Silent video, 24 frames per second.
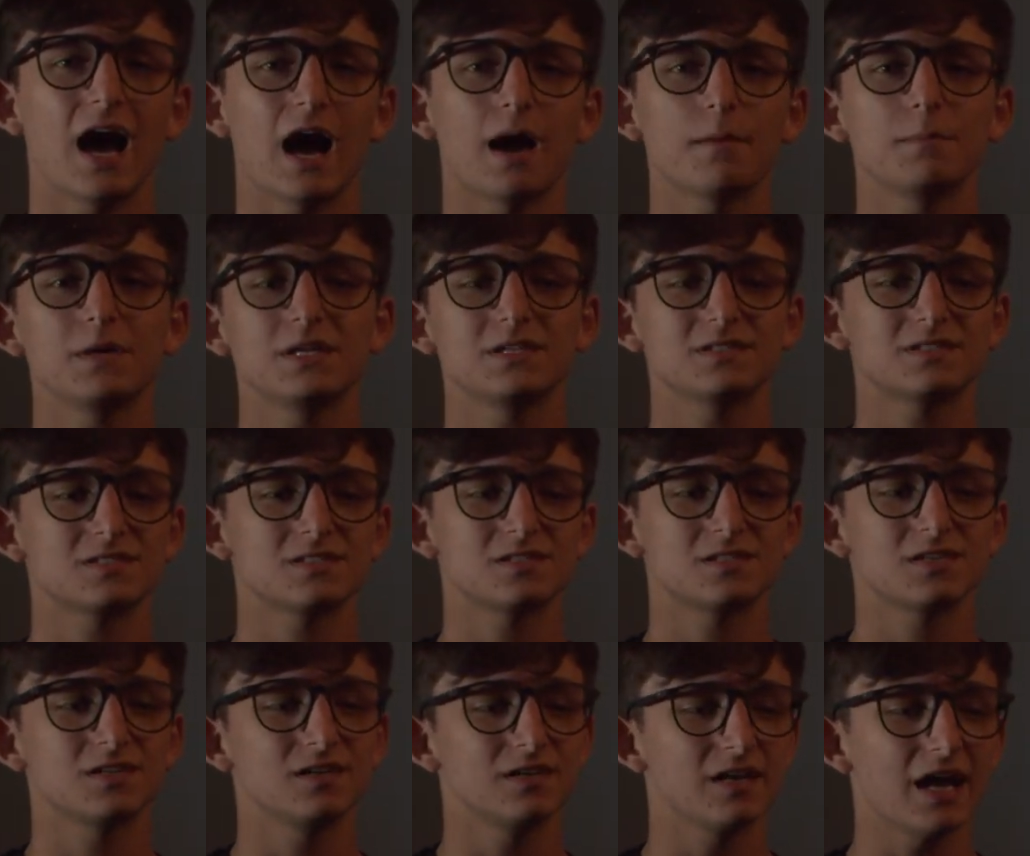I mean,
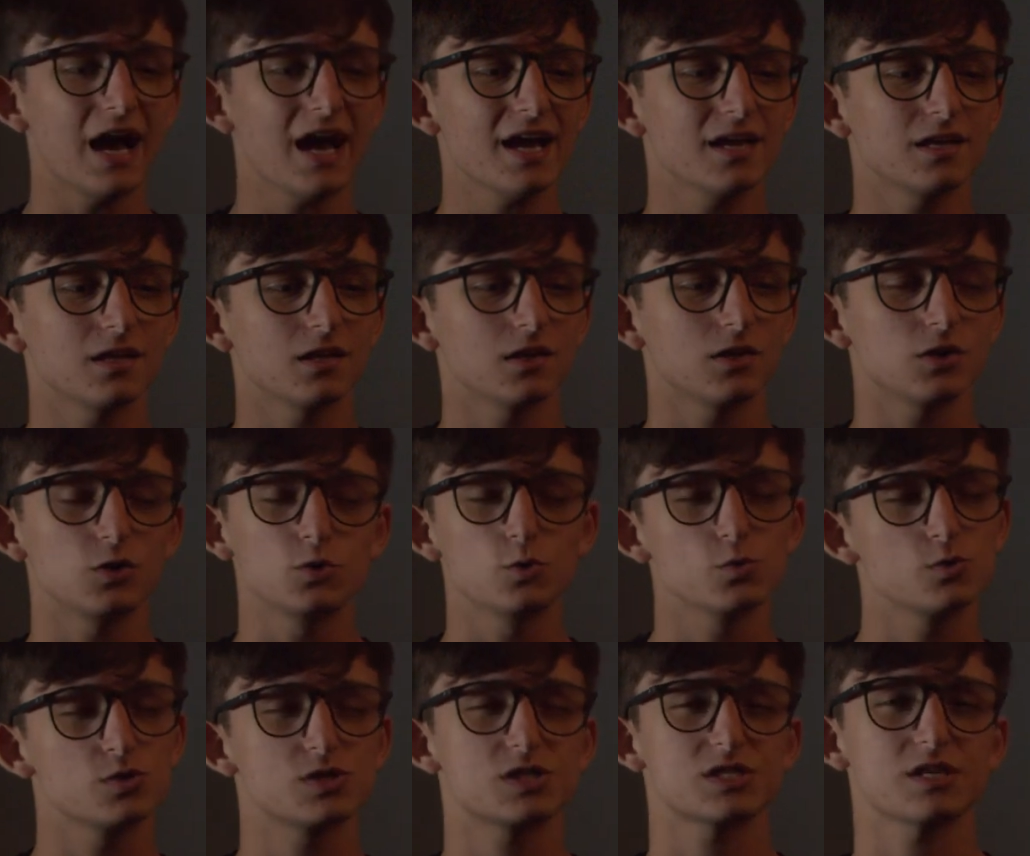to not
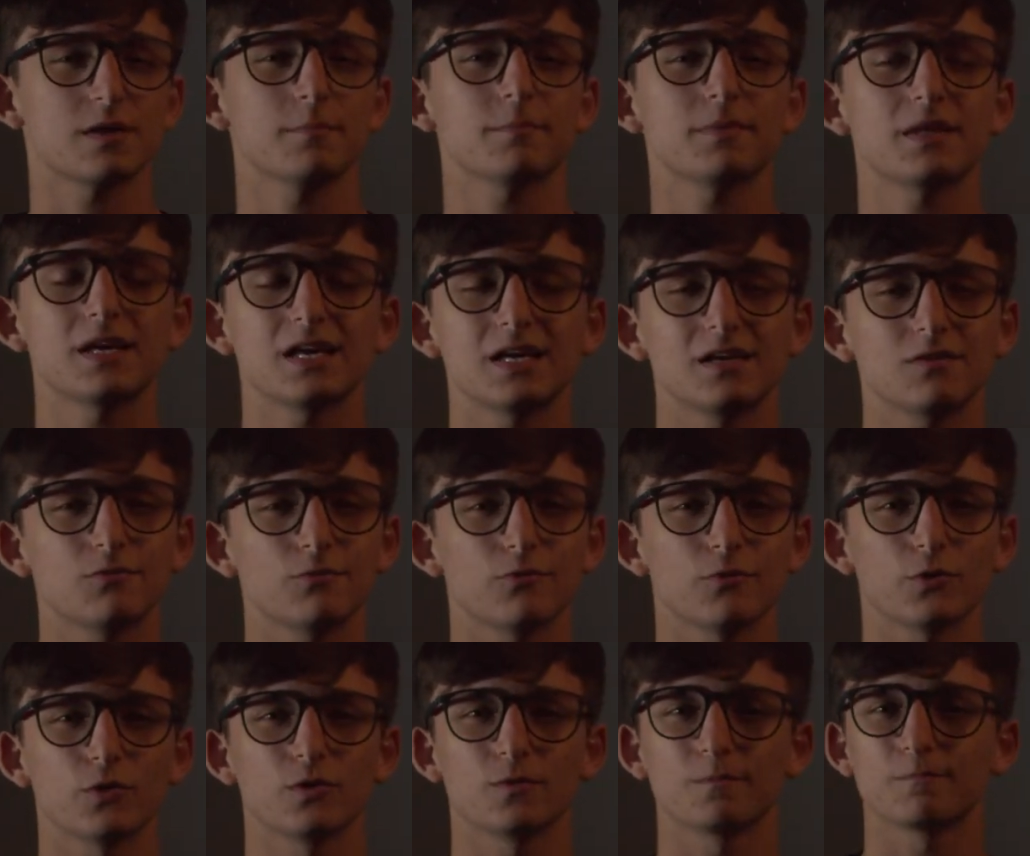use something
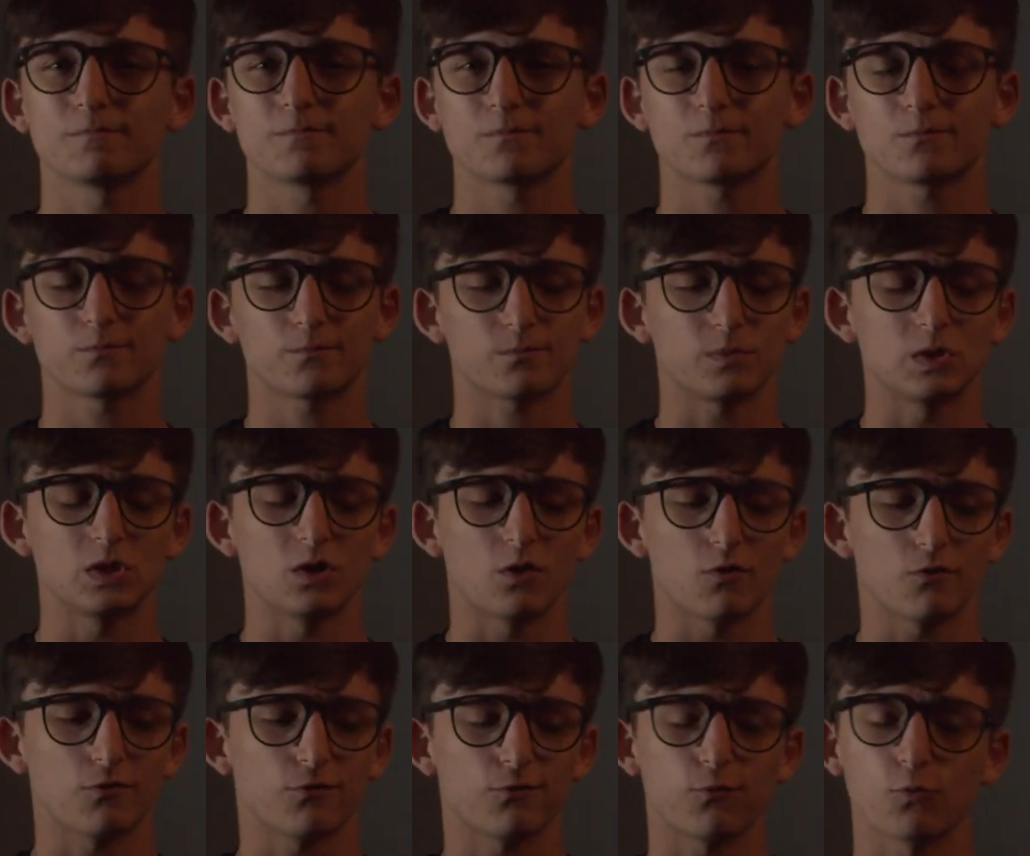for,
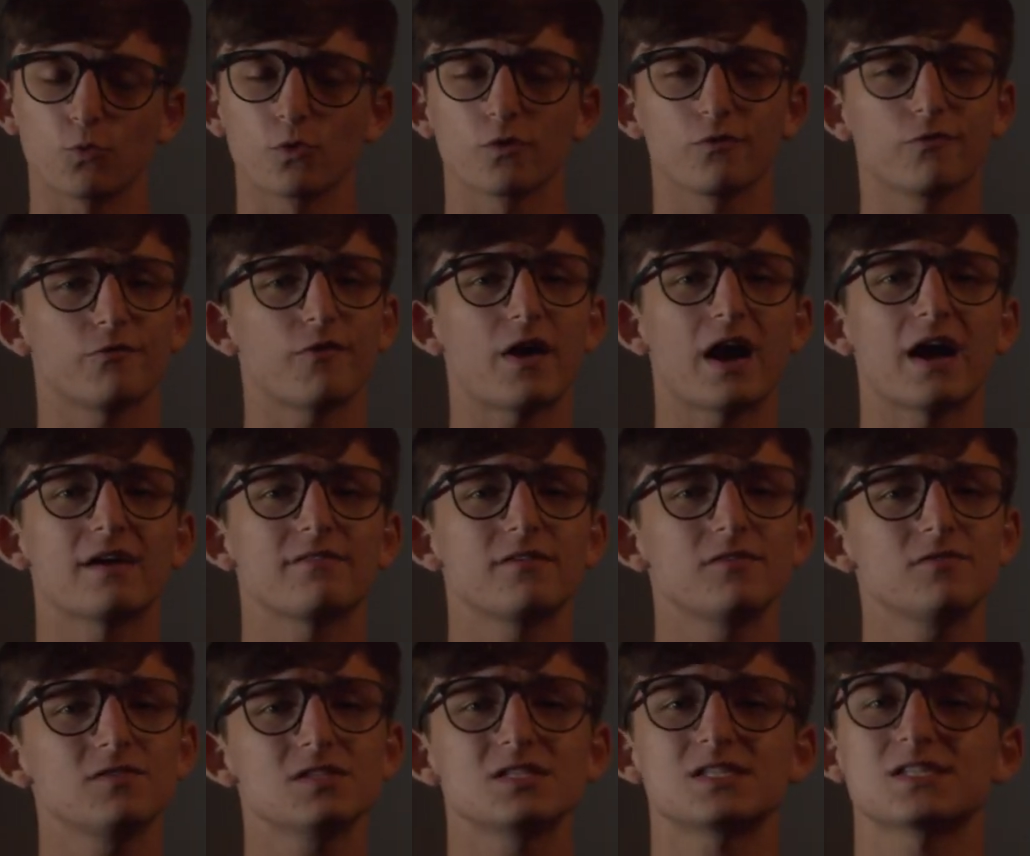4,
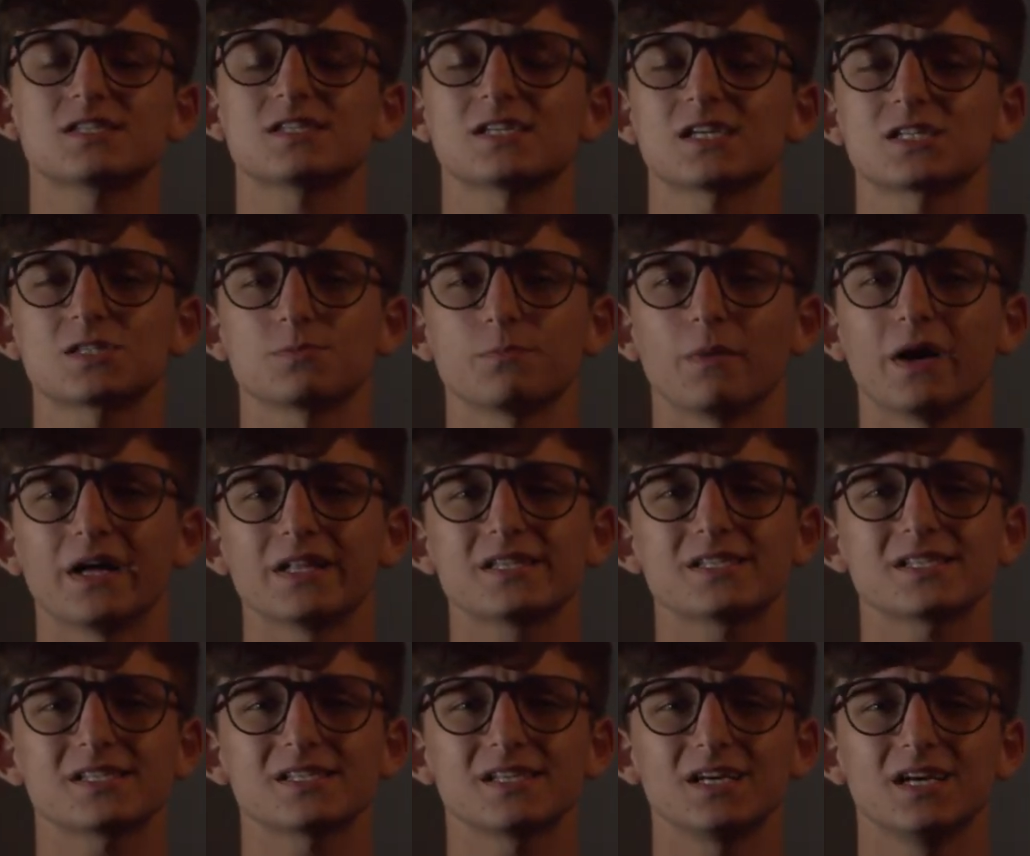5, even 6
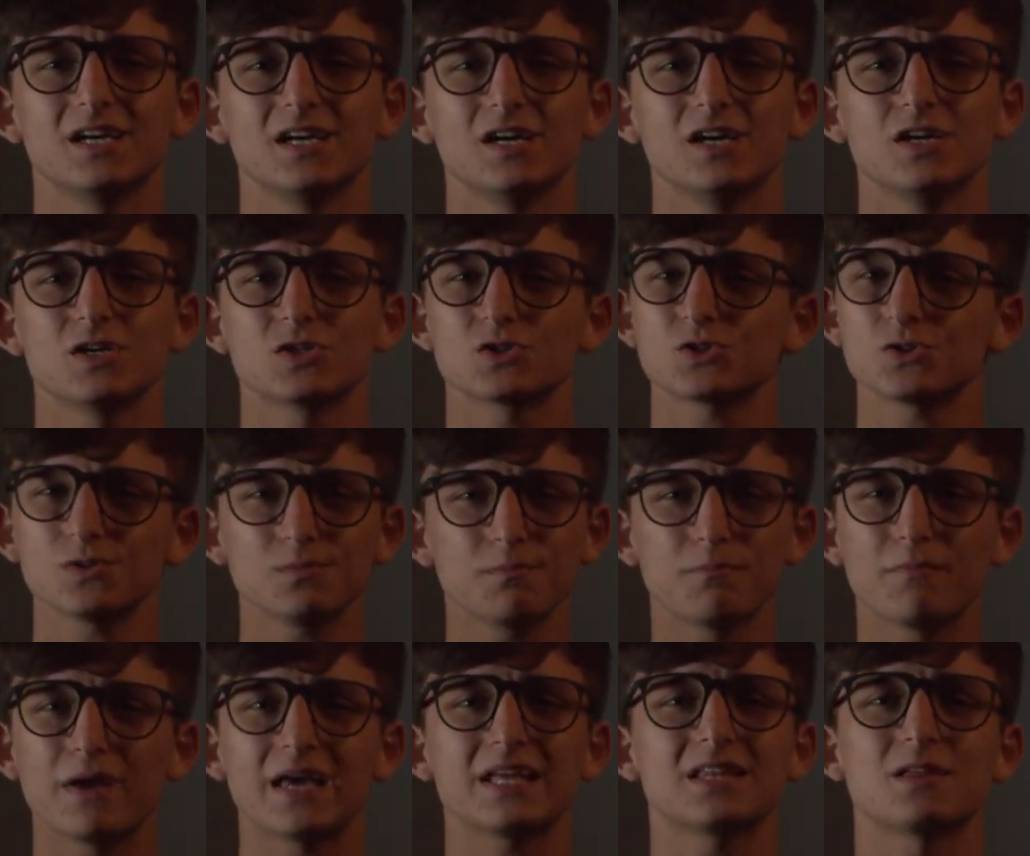months
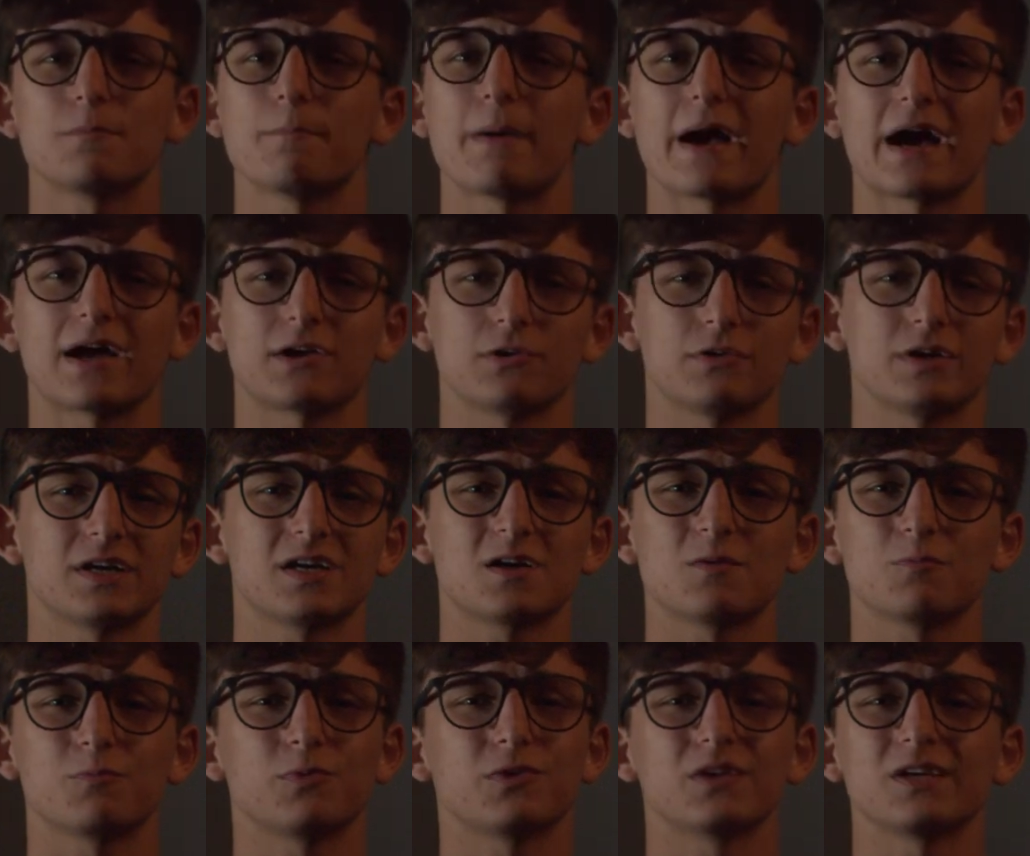shouldn't make the battery
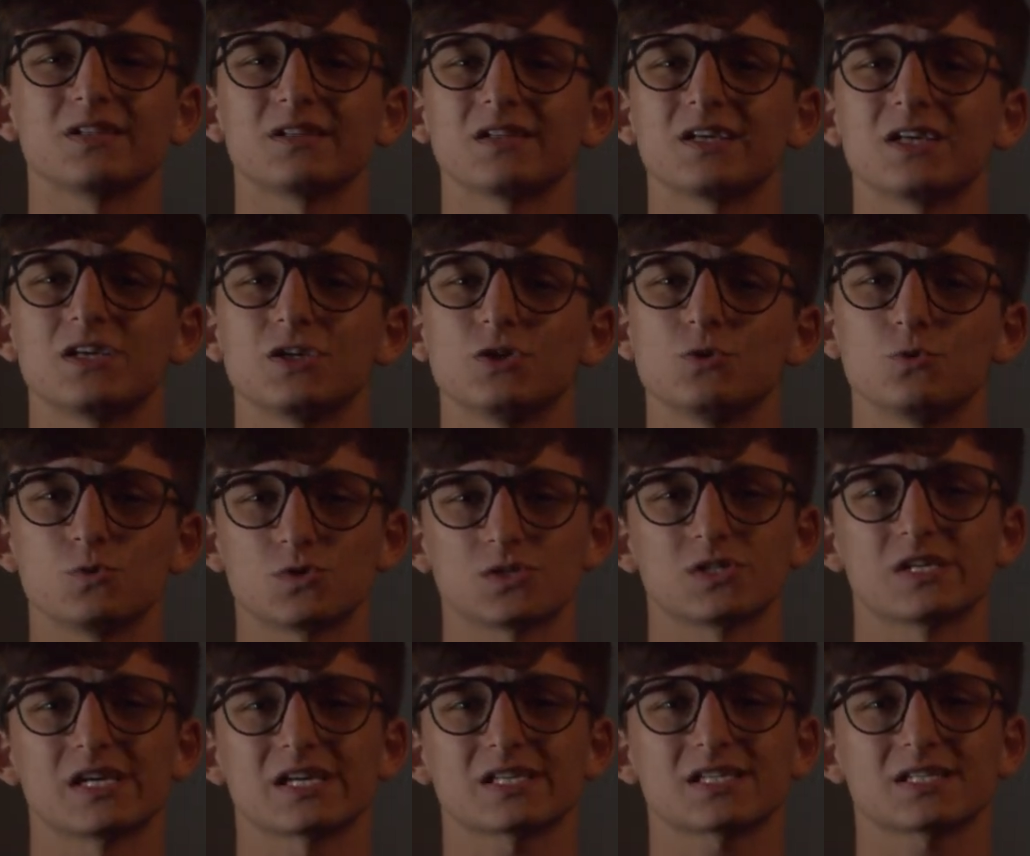completely
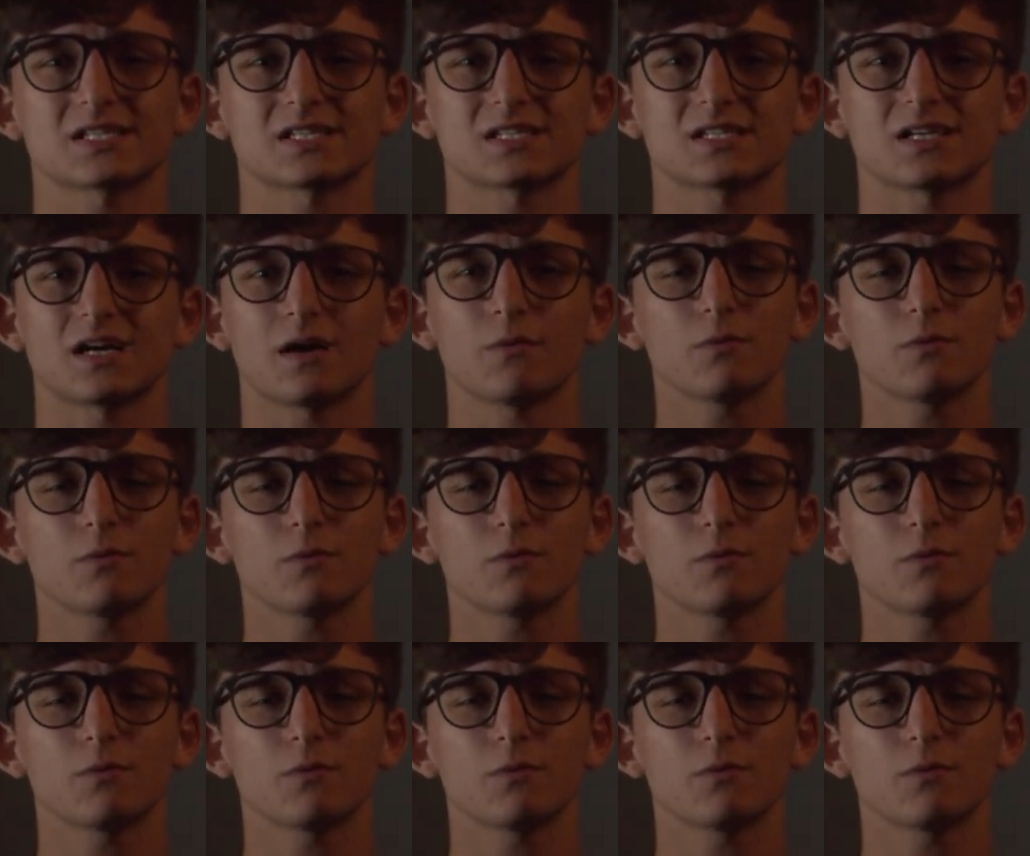useless.